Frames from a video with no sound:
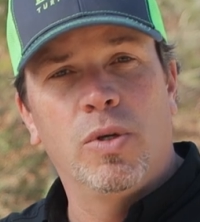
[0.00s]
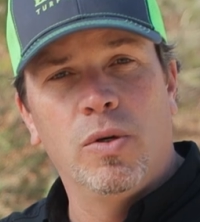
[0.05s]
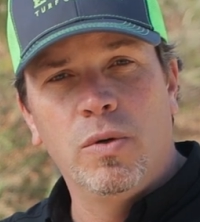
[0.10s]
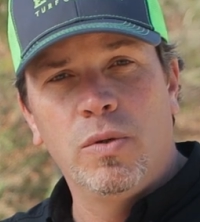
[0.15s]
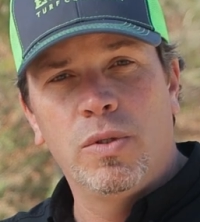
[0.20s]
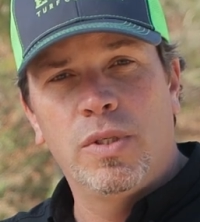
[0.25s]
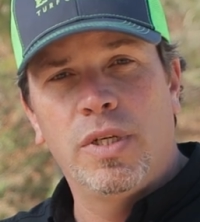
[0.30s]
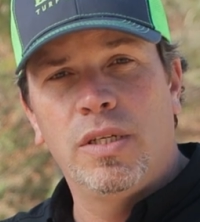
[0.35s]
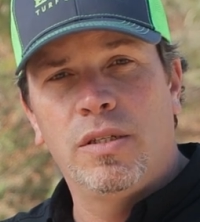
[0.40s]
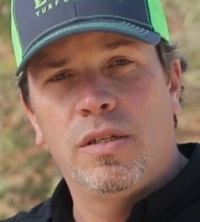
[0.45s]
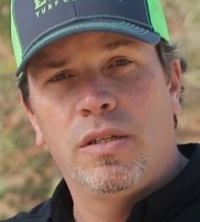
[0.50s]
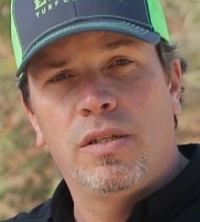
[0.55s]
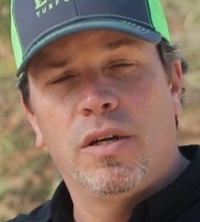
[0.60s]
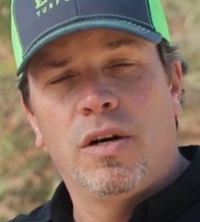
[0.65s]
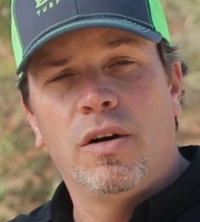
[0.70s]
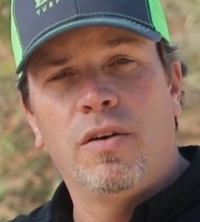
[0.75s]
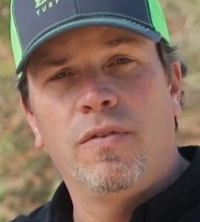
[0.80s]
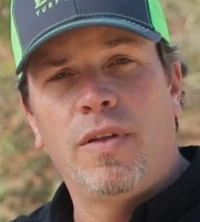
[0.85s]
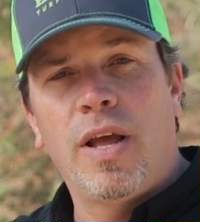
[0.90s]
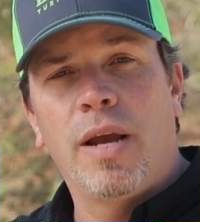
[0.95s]
cool season
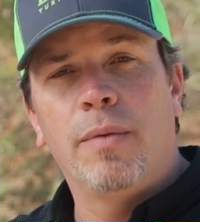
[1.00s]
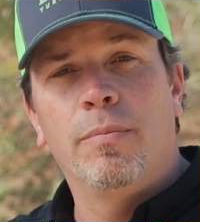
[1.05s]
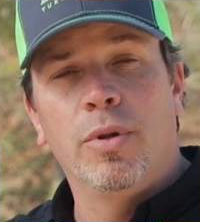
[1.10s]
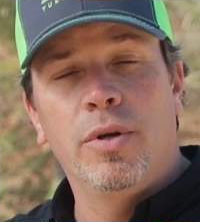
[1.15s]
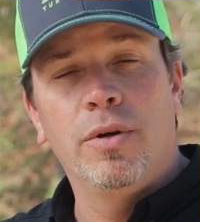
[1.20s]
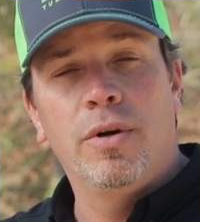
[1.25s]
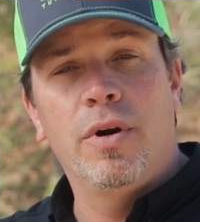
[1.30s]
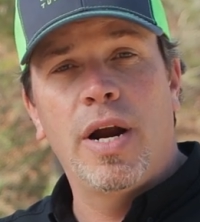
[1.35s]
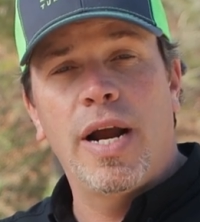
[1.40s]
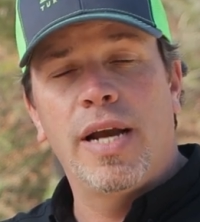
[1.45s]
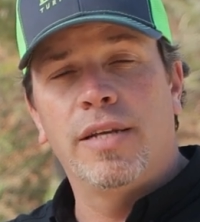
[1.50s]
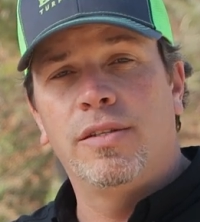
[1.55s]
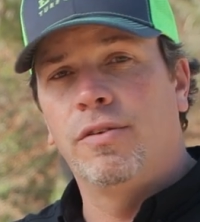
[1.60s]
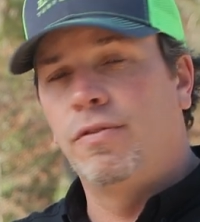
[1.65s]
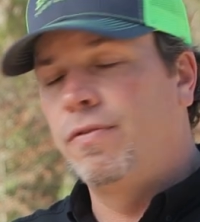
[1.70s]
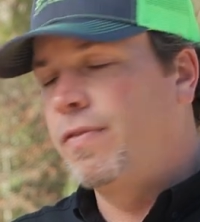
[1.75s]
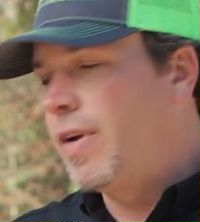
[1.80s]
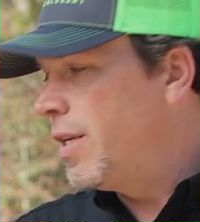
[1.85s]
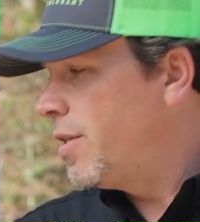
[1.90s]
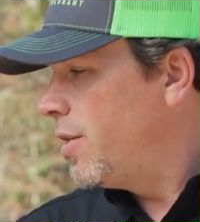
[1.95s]
turf like bluegrass or
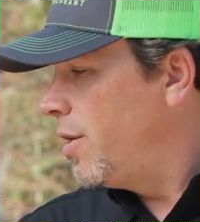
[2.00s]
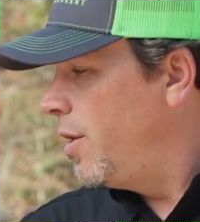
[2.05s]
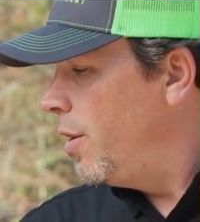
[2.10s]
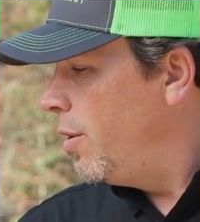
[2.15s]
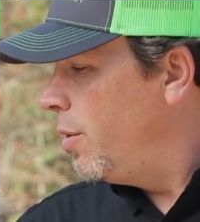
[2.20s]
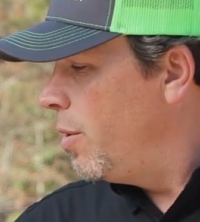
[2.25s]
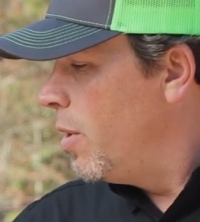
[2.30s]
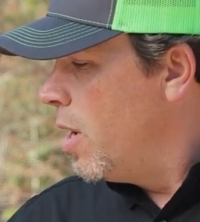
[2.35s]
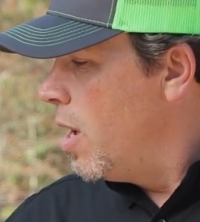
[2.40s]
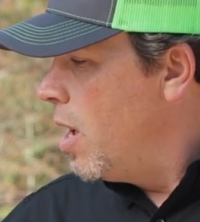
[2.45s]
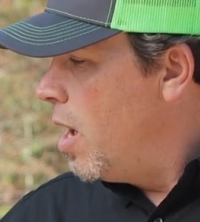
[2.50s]
fescue,